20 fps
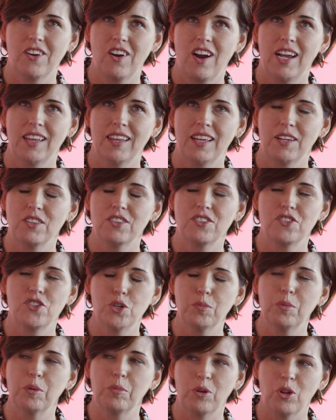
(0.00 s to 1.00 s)
our highlight
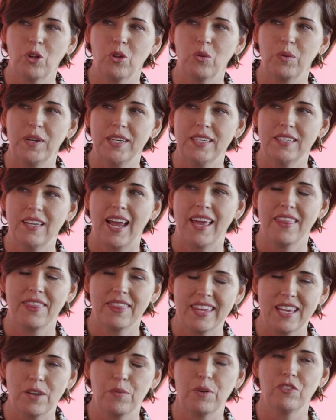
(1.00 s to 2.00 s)
Super Bowl, we I
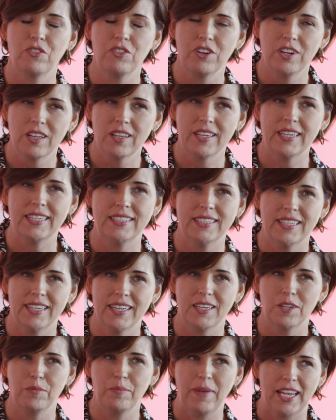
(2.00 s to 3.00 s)
think we really
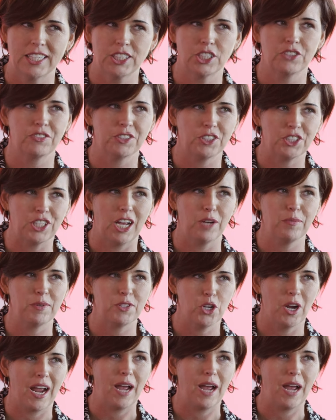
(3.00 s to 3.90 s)
did a masterful job It's year.